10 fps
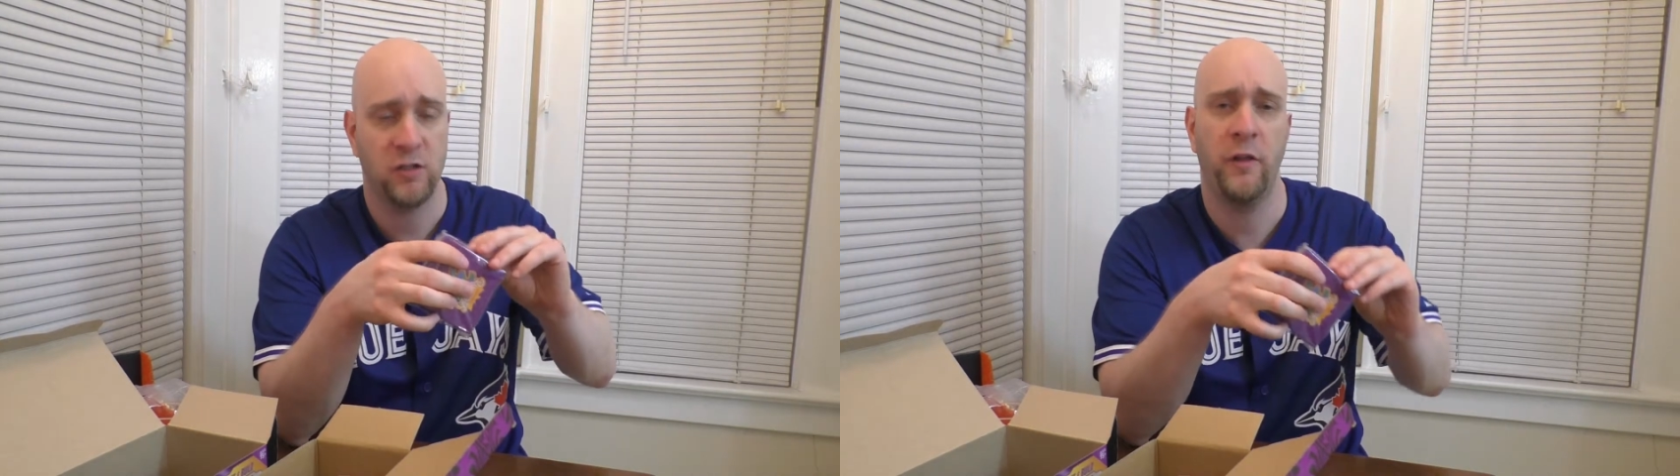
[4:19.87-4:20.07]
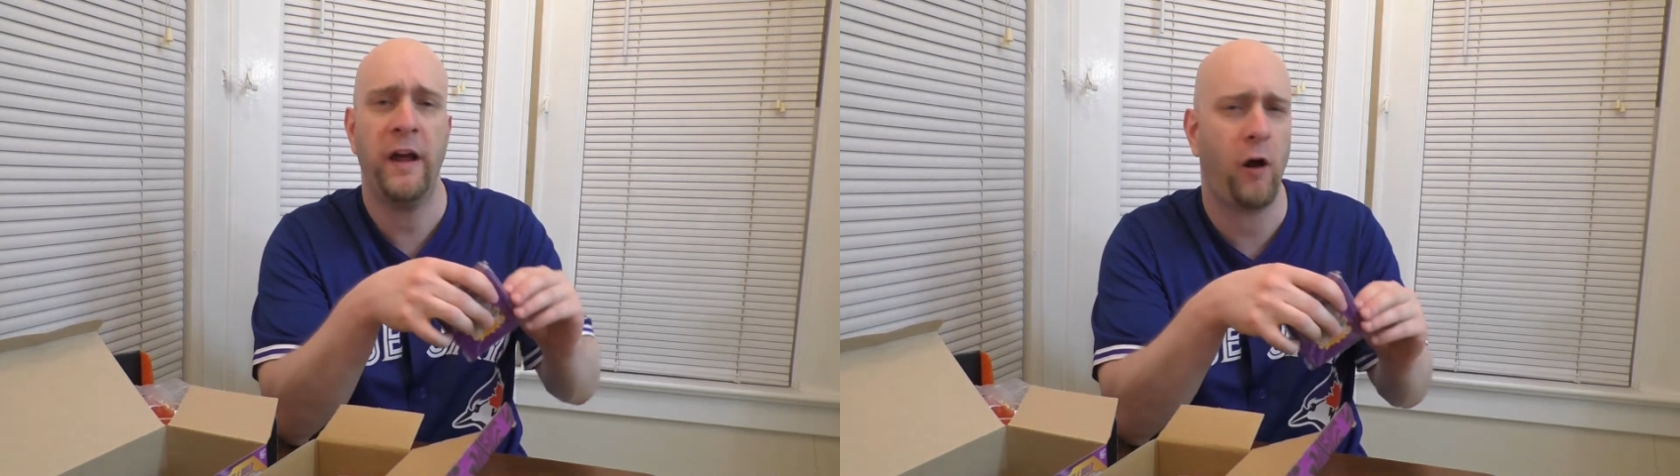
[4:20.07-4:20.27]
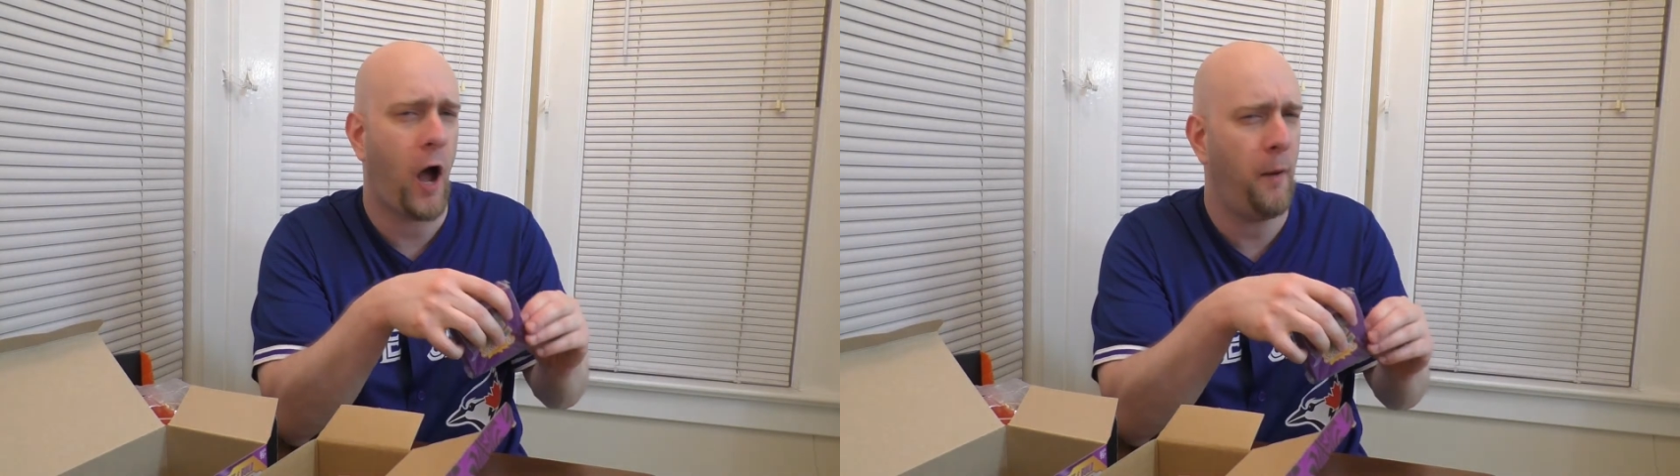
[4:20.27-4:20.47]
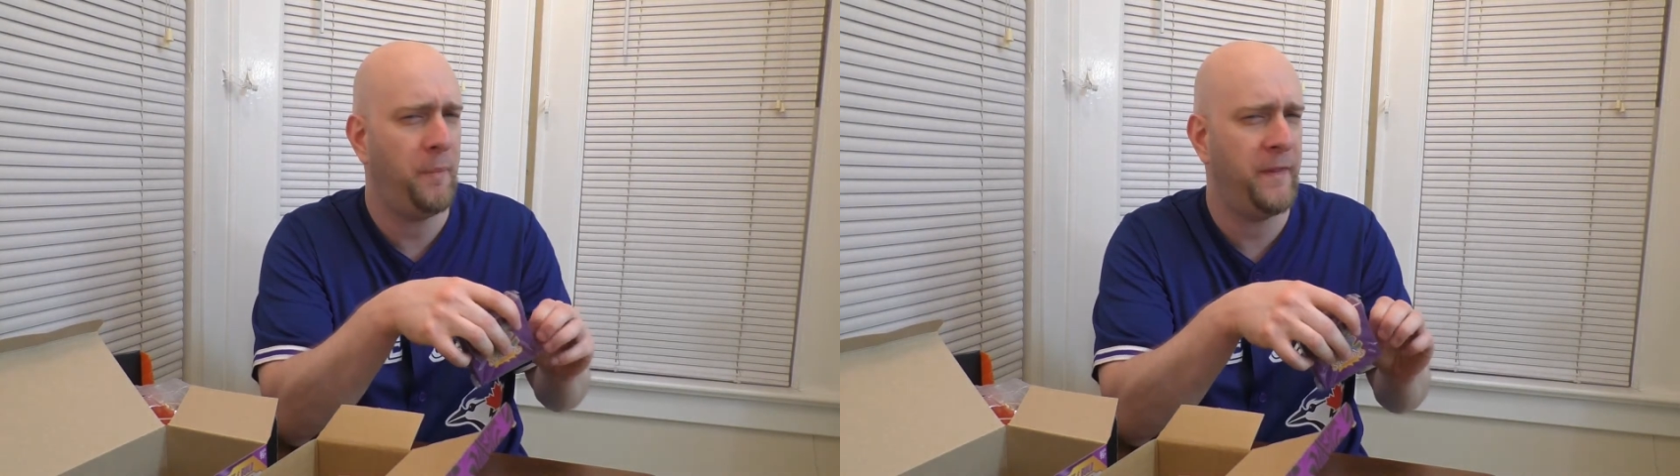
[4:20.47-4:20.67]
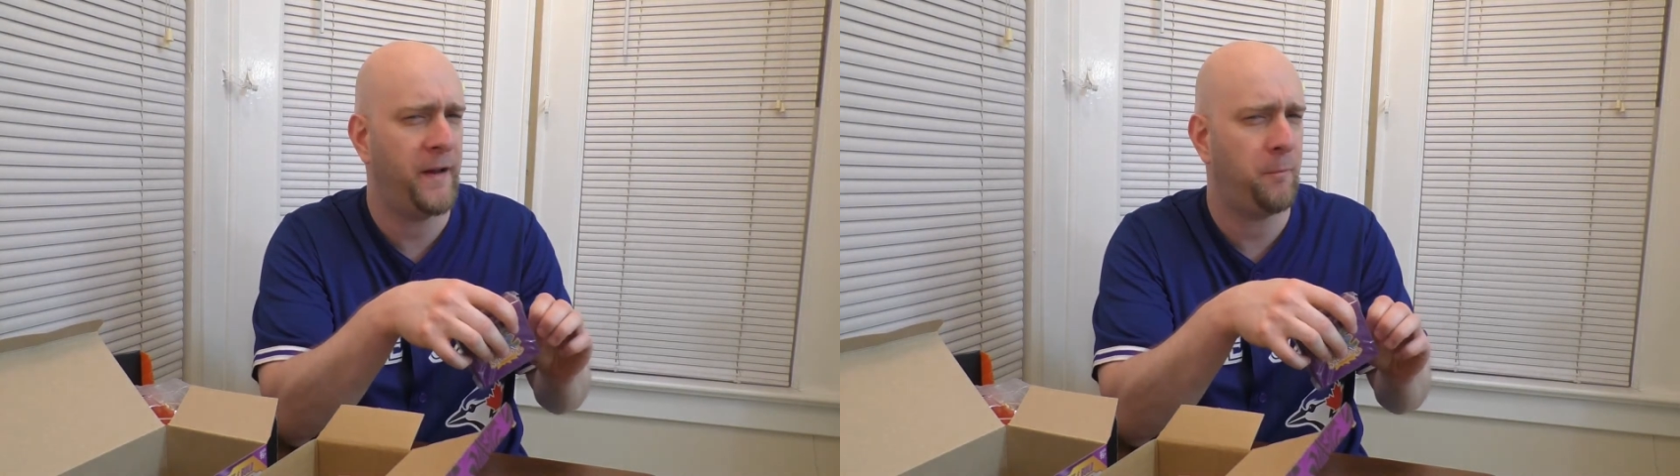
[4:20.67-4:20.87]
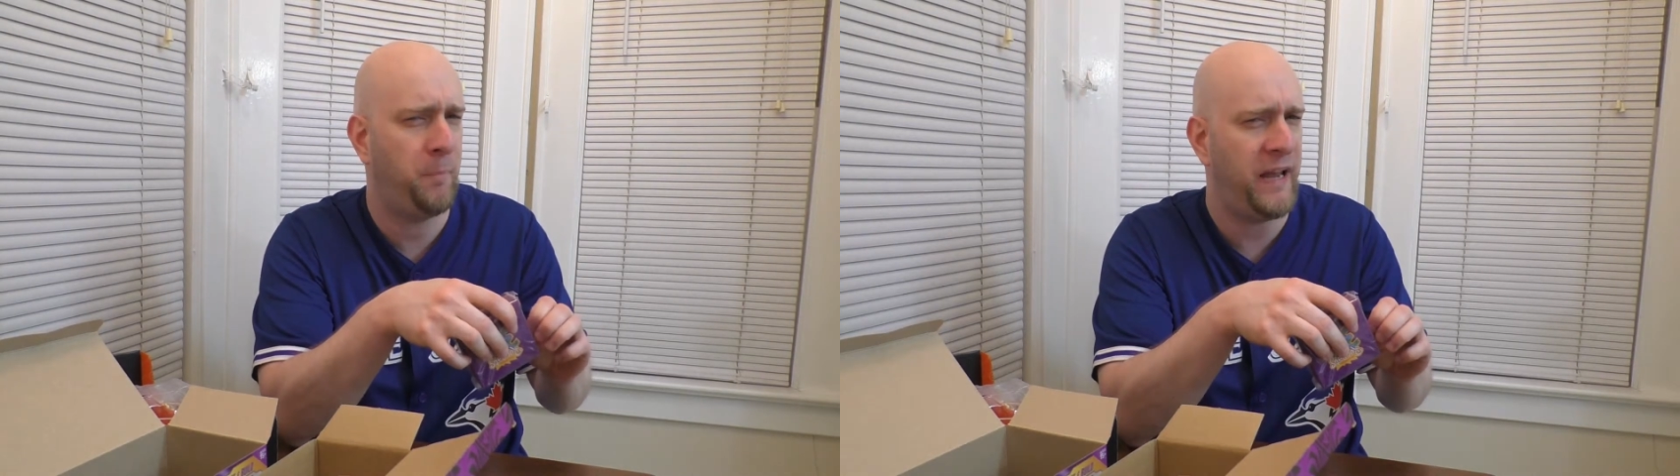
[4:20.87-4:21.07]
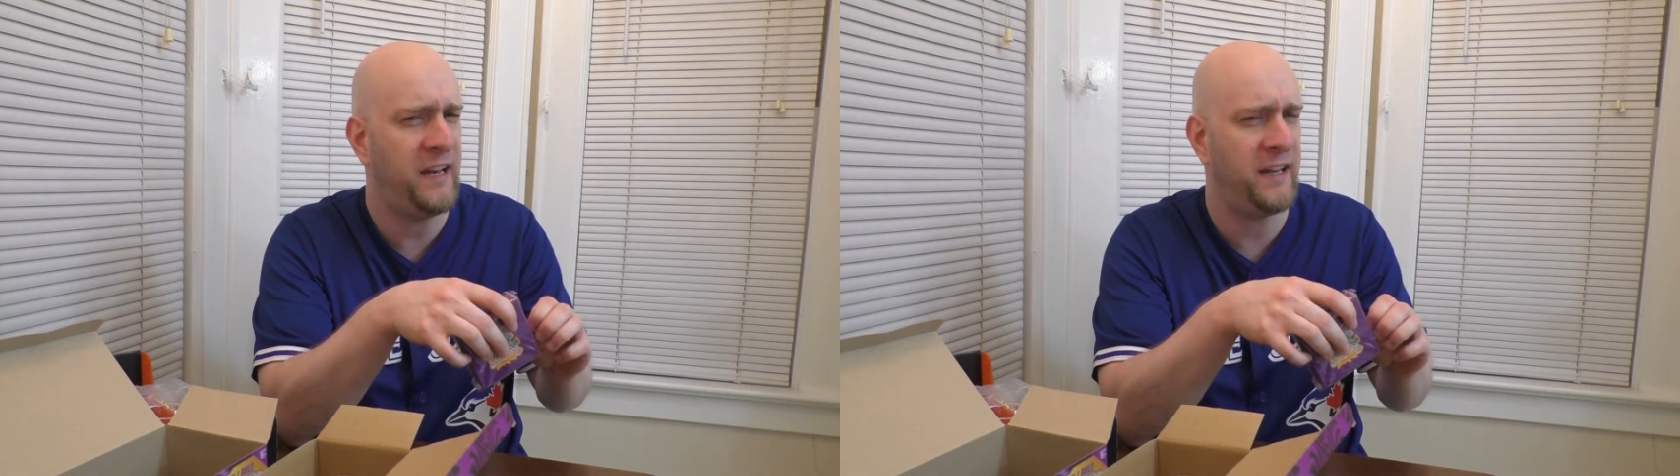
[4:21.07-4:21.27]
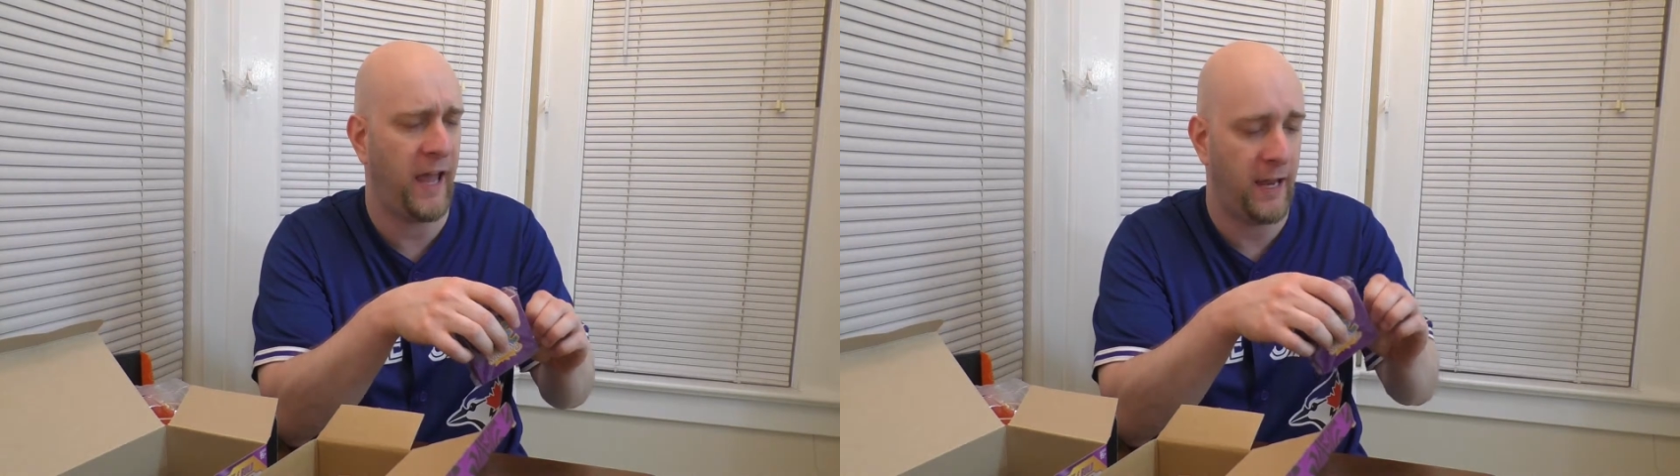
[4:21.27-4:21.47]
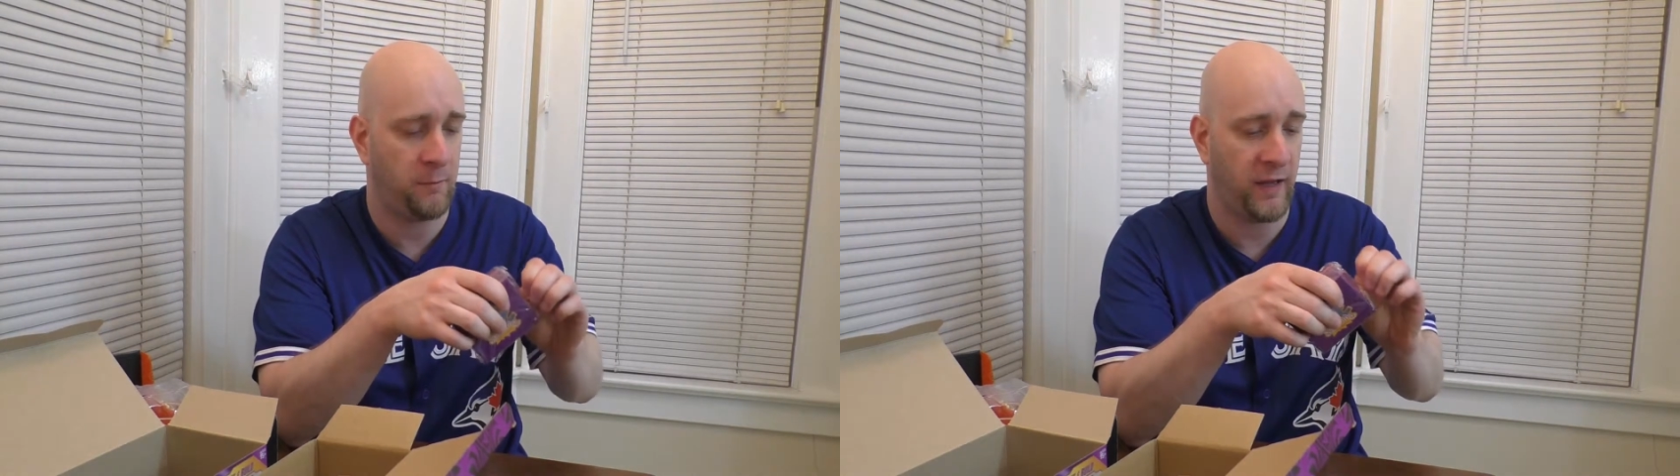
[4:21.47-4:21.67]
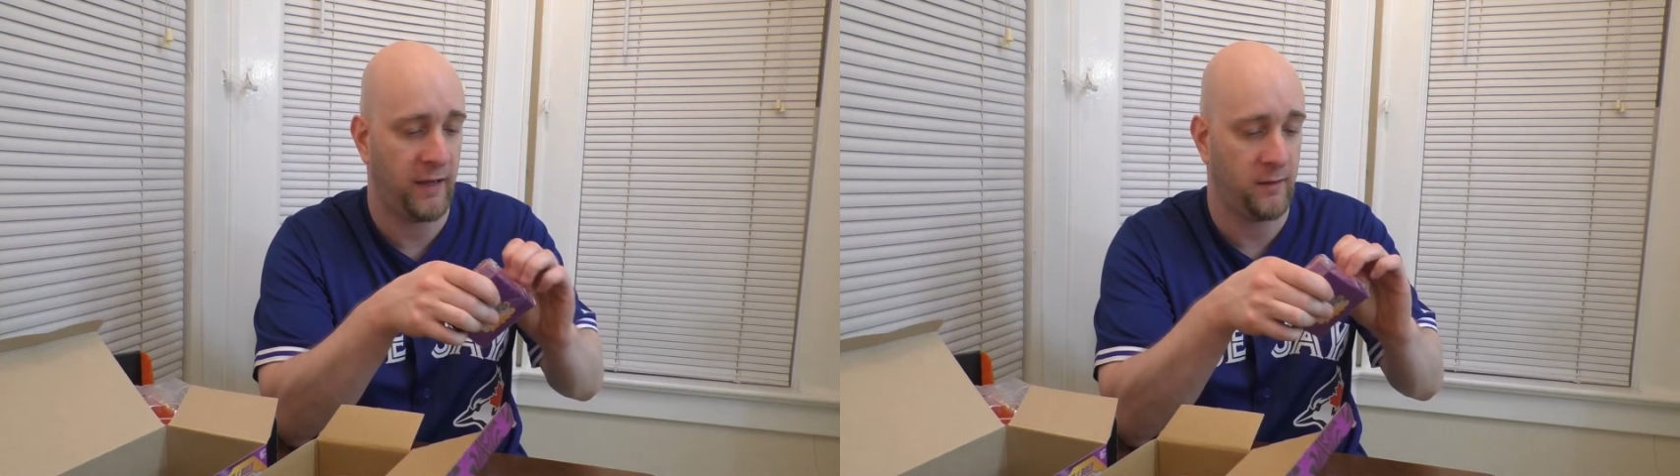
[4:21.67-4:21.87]
So they are up in their pin
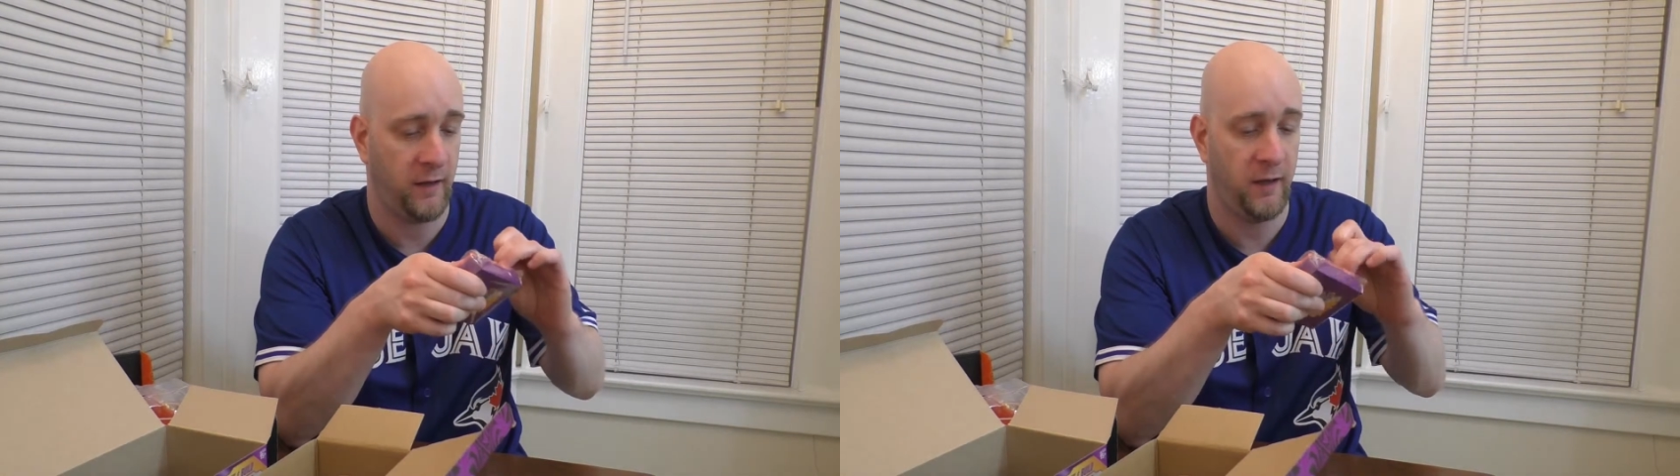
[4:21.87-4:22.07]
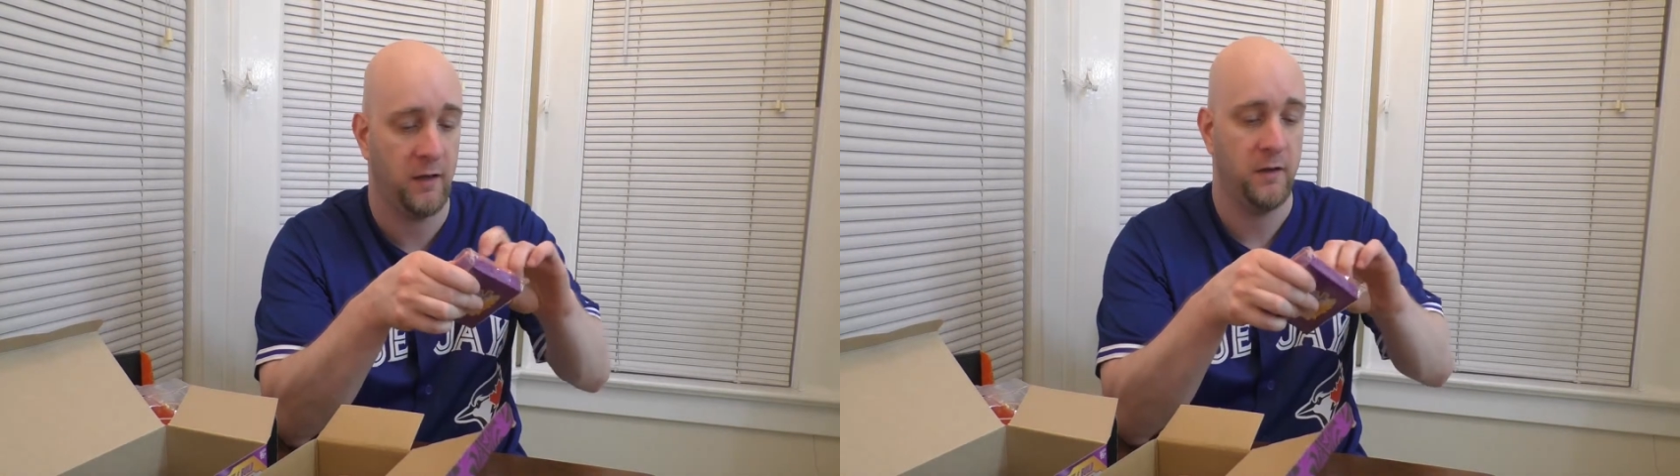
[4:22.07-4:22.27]
game lately.